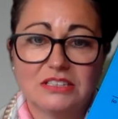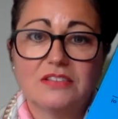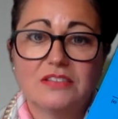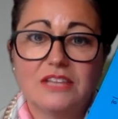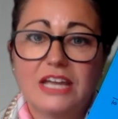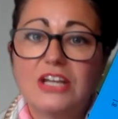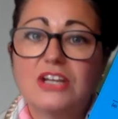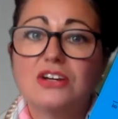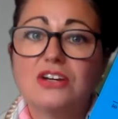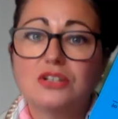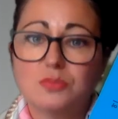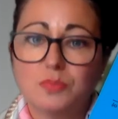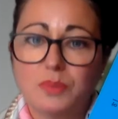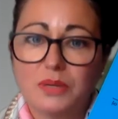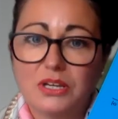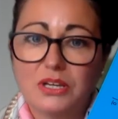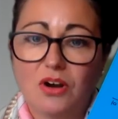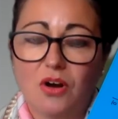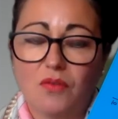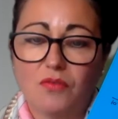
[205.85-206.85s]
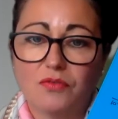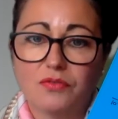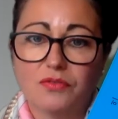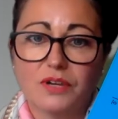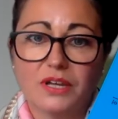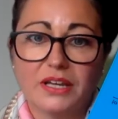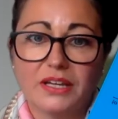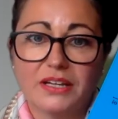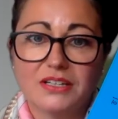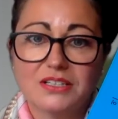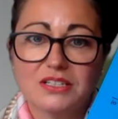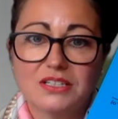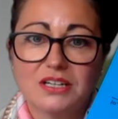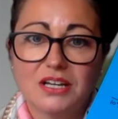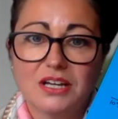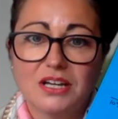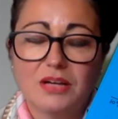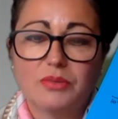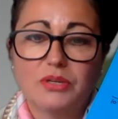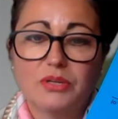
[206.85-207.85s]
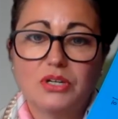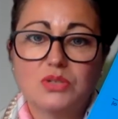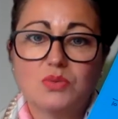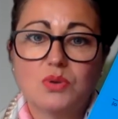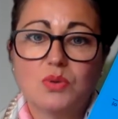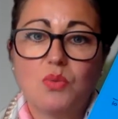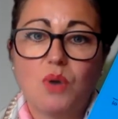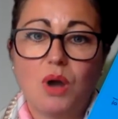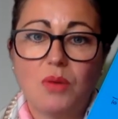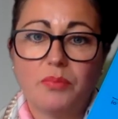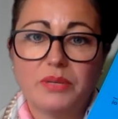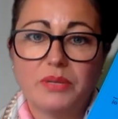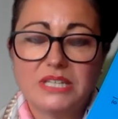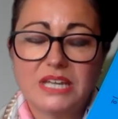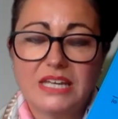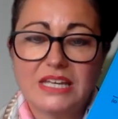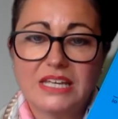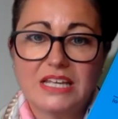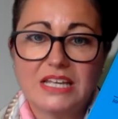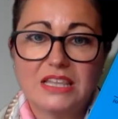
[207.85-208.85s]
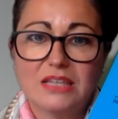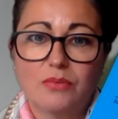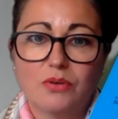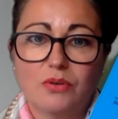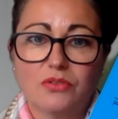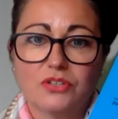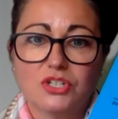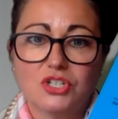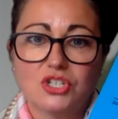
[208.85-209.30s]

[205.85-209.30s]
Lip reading: there could be conflict because we won't be taking them on the